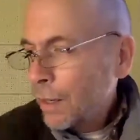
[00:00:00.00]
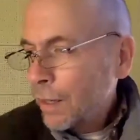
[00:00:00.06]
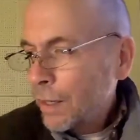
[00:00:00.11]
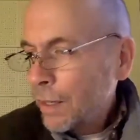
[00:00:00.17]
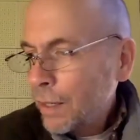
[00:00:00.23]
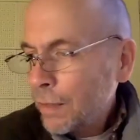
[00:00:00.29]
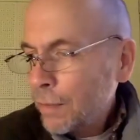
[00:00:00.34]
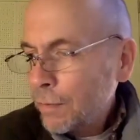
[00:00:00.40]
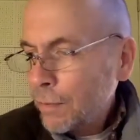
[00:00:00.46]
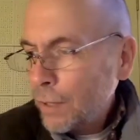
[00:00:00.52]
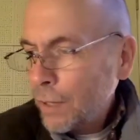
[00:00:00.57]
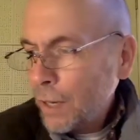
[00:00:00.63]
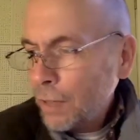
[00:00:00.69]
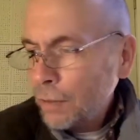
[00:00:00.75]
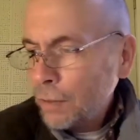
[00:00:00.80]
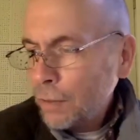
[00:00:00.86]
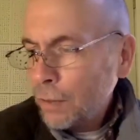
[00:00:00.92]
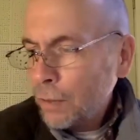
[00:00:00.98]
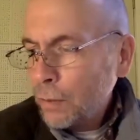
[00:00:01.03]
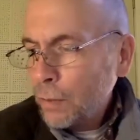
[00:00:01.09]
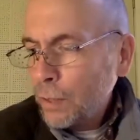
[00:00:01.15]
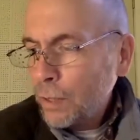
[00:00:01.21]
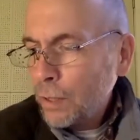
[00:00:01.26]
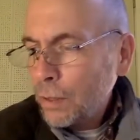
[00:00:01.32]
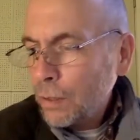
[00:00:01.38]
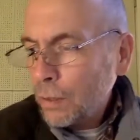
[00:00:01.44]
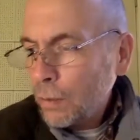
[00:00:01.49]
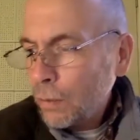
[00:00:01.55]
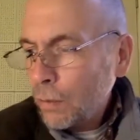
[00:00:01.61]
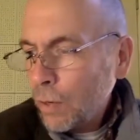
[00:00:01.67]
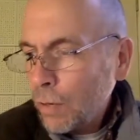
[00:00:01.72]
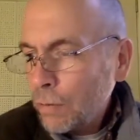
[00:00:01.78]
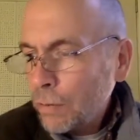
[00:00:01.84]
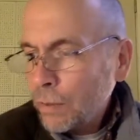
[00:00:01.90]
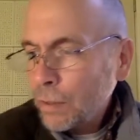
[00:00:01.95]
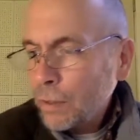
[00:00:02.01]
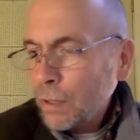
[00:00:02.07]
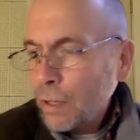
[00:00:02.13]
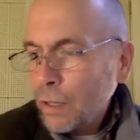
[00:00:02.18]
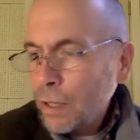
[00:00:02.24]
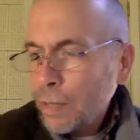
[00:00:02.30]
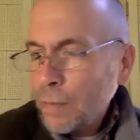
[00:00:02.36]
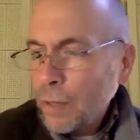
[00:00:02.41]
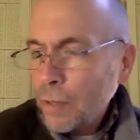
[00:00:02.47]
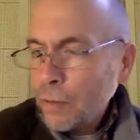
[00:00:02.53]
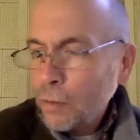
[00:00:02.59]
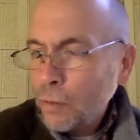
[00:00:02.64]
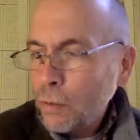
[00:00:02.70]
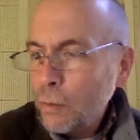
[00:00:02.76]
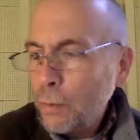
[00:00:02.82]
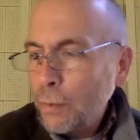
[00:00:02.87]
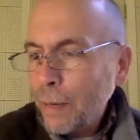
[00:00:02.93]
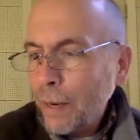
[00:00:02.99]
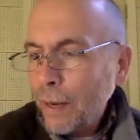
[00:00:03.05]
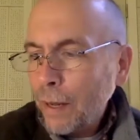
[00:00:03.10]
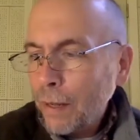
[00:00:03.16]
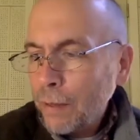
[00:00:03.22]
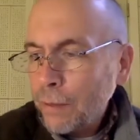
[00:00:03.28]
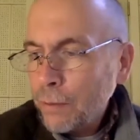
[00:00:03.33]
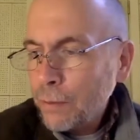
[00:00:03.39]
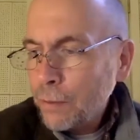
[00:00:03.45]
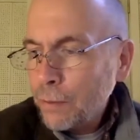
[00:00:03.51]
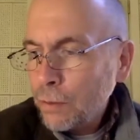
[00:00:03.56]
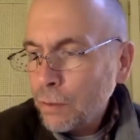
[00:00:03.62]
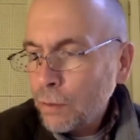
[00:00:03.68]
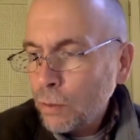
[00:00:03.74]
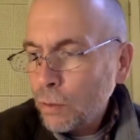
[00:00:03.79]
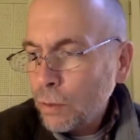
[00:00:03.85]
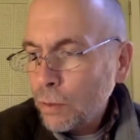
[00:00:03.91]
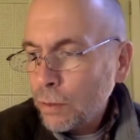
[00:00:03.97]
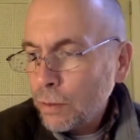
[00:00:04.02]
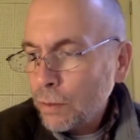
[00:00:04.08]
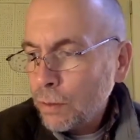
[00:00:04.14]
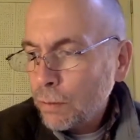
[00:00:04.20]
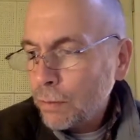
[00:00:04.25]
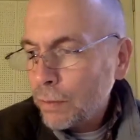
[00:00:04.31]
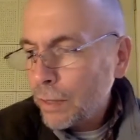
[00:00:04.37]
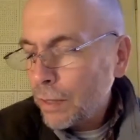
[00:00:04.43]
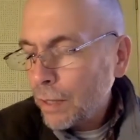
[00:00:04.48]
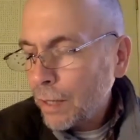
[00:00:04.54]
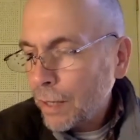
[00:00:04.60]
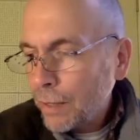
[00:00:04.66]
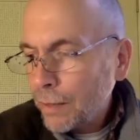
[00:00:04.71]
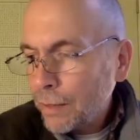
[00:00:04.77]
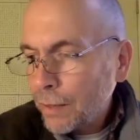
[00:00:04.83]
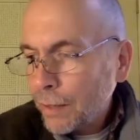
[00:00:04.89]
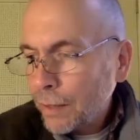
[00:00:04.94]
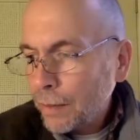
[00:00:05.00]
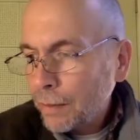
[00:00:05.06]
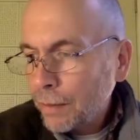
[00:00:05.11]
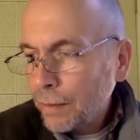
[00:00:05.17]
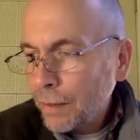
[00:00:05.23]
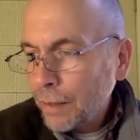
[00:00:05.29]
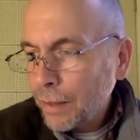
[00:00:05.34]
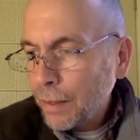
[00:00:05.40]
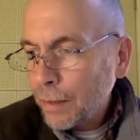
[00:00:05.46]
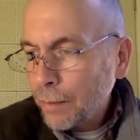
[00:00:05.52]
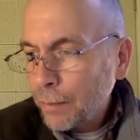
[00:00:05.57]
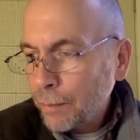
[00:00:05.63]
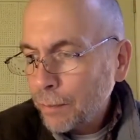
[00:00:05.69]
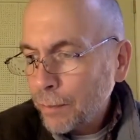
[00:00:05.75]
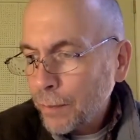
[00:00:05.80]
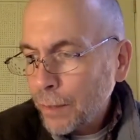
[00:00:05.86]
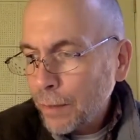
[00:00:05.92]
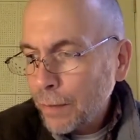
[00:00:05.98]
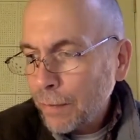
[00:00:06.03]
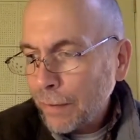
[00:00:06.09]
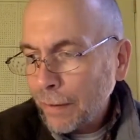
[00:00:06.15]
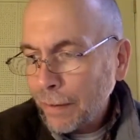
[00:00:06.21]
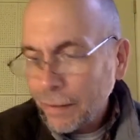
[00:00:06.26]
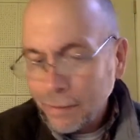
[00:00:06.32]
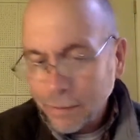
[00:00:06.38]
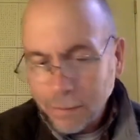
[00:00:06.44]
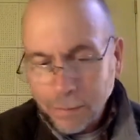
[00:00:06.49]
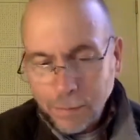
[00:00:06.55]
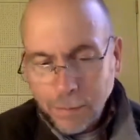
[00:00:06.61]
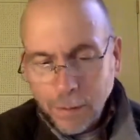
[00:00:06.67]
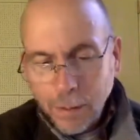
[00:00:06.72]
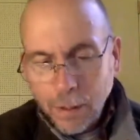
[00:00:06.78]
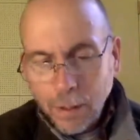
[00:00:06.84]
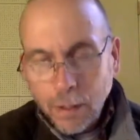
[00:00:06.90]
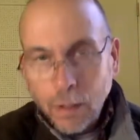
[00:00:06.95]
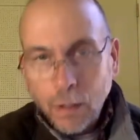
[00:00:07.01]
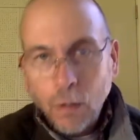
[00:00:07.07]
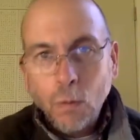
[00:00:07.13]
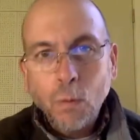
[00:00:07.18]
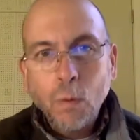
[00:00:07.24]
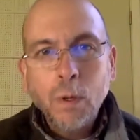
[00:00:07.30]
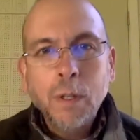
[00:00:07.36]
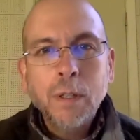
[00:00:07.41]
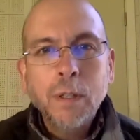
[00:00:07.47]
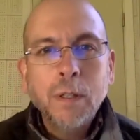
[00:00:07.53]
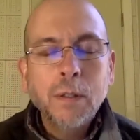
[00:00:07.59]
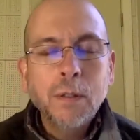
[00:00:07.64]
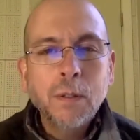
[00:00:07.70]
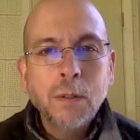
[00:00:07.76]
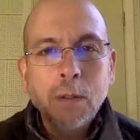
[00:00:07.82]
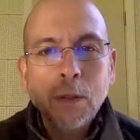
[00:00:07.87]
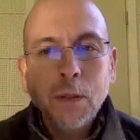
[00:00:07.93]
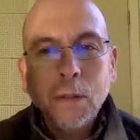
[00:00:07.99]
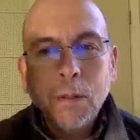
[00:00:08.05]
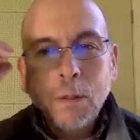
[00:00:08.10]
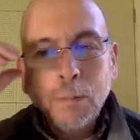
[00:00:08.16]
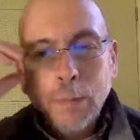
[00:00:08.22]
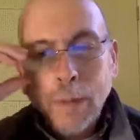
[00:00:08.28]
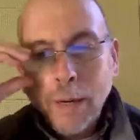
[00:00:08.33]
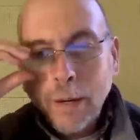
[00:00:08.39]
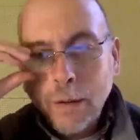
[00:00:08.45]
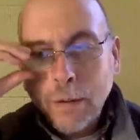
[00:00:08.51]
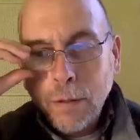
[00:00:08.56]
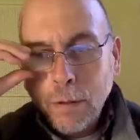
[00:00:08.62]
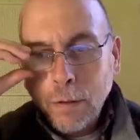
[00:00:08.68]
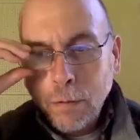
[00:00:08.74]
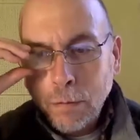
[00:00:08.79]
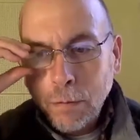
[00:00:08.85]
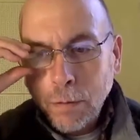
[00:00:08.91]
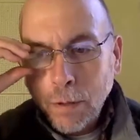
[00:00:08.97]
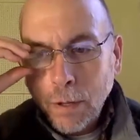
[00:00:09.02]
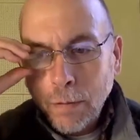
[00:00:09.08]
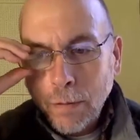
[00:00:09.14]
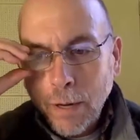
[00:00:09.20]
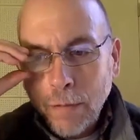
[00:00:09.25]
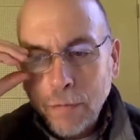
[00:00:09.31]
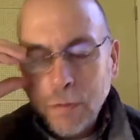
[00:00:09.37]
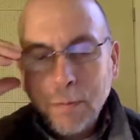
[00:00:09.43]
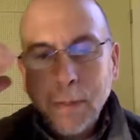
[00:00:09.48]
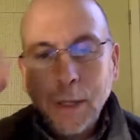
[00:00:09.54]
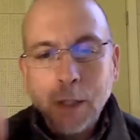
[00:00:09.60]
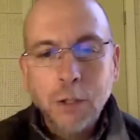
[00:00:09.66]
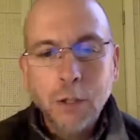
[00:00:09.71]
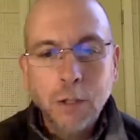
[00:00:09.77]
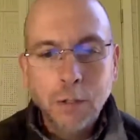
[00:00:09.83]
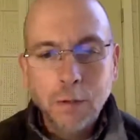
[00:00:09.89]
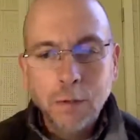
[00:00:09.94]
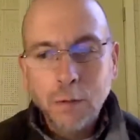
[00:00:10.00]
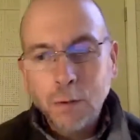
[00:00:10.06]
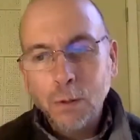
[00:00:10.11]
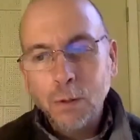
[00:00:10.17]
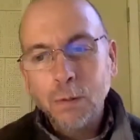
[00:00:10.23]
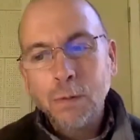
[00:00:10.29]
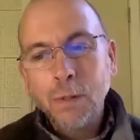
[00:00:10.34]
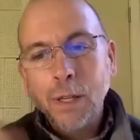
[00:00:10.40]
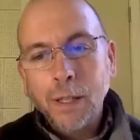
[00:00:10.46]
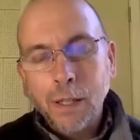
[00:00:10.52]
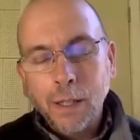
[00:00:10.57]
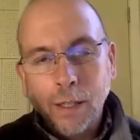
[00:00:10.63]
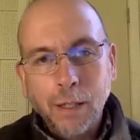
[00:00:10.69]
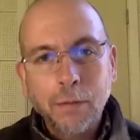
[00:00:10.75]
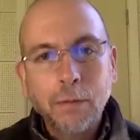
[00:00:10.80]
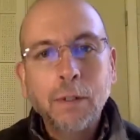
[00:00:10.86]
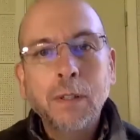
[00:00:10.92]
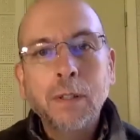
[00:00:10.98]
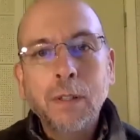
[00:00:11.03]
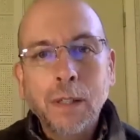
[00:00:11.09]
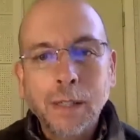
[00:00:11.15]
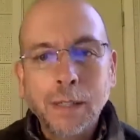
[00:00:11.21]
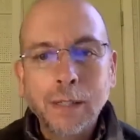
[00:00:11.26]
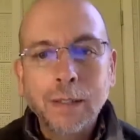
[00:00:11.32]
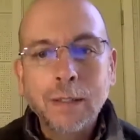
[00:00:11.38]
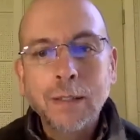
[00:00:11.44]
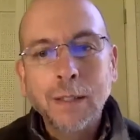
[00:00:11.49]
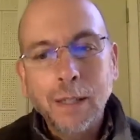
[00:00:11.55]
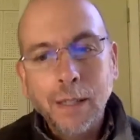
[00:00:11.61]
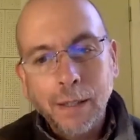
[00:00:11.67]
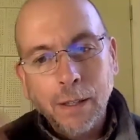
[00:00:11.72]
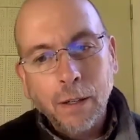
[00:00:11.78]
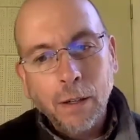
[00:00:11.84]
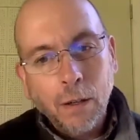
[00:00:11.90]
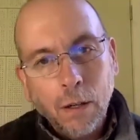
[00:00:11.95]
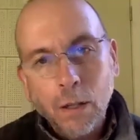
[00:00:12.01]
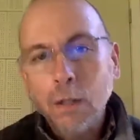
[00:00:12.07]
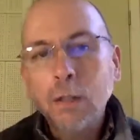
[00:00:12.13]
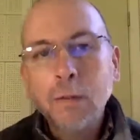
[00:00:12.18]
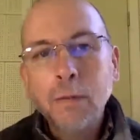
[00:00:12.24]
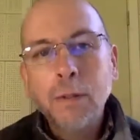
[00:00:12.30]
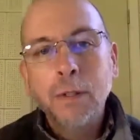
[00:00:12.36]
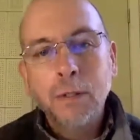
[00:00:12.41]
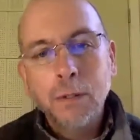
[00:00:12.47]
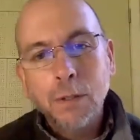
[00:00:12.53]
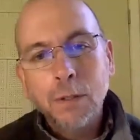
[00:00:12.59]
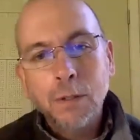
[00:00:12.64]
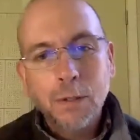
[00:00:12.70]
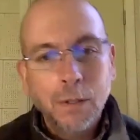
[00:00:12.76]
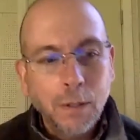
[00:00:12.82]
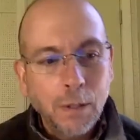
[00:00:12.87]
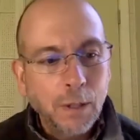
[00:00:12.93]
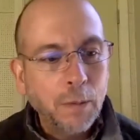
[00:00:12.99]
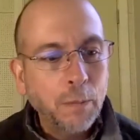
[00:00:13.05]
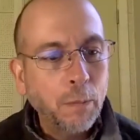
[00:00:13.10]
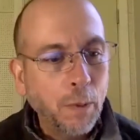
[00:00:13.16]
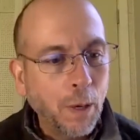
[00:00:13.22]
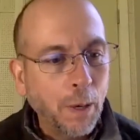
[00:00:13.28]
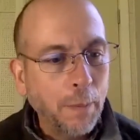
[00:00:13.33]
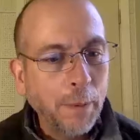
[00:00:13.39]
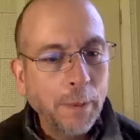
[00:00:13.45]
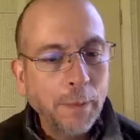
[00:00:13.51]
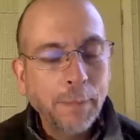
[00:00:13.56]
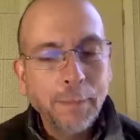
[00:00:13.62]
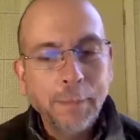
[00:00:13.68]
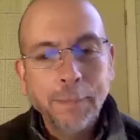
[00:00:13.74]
In Vedanta, we often talk about two paths towards realizing the divine. One is this path of affirmation, sort of taking everything and saying that all of this is indeed Brahman.